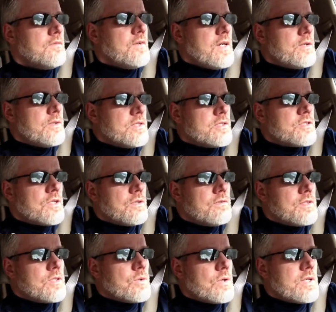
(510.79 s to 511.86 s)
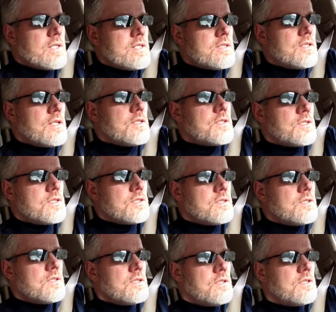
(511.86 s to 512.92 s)
veteran service
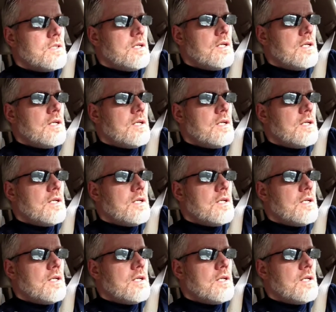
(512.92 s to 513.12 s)
organizations,